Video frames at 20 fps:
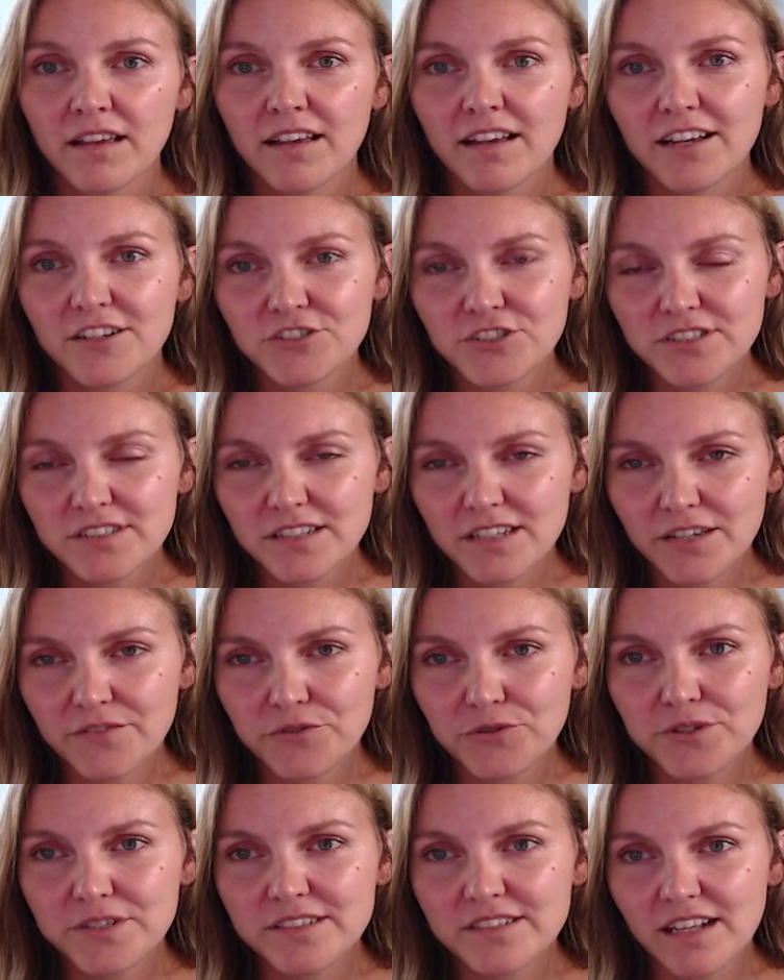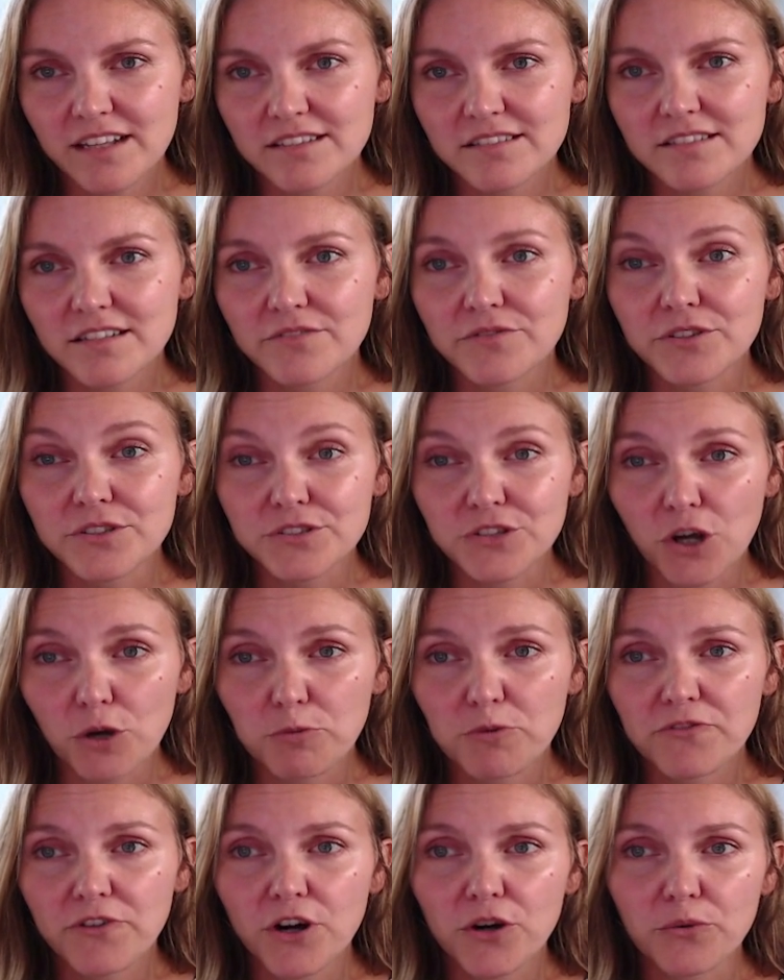And just to give you a sense of the scope
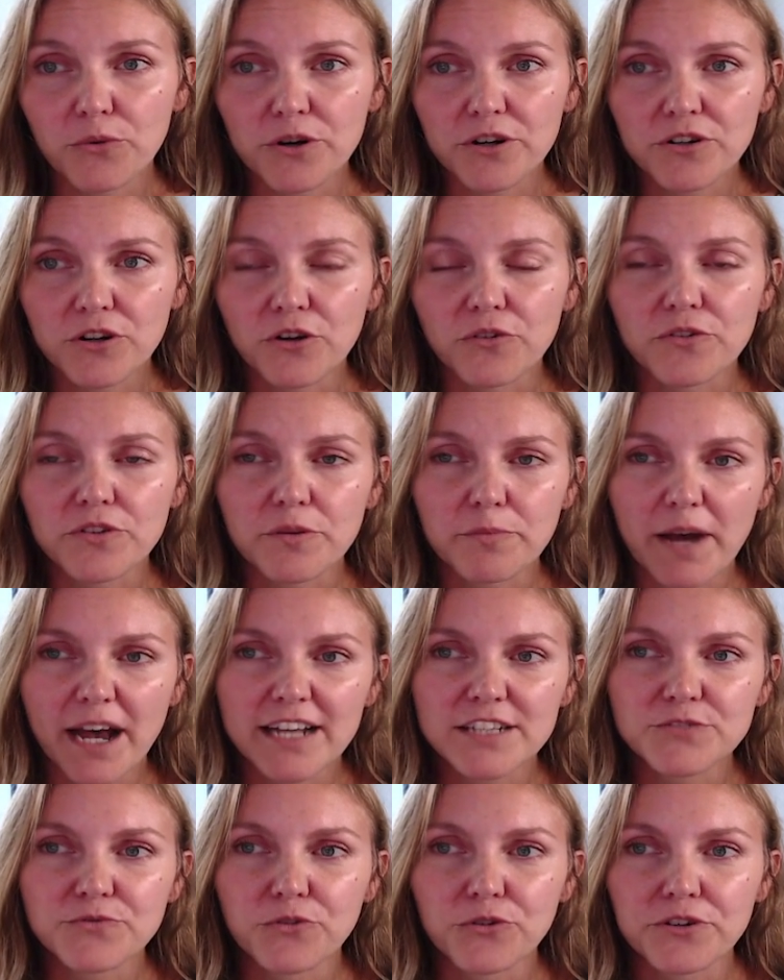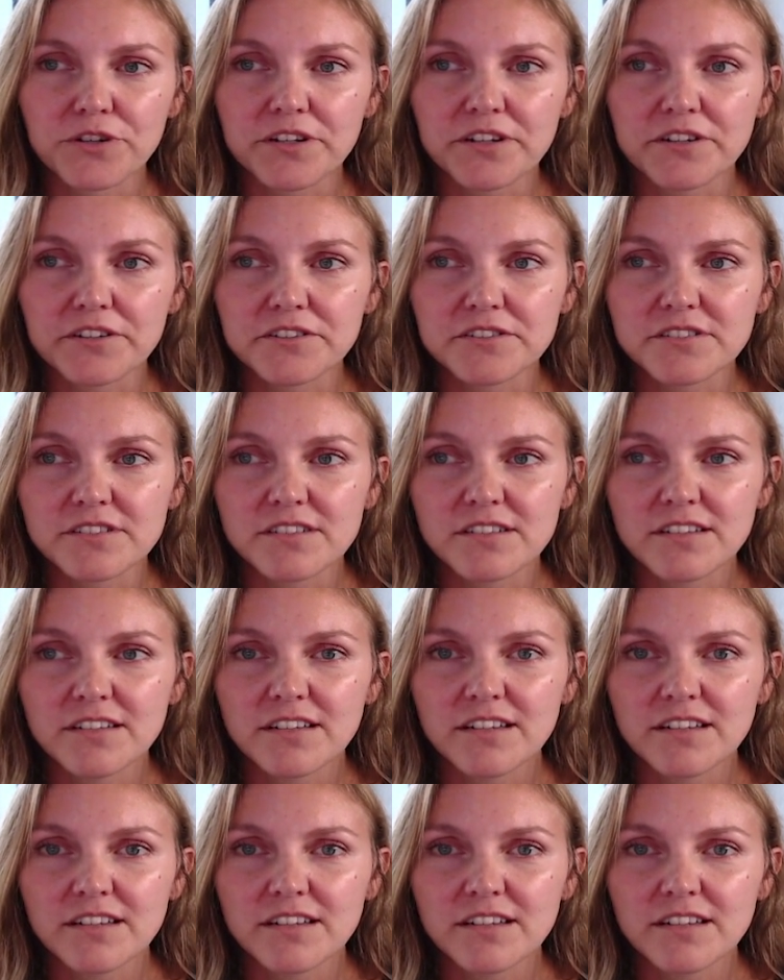of our work over the past four years,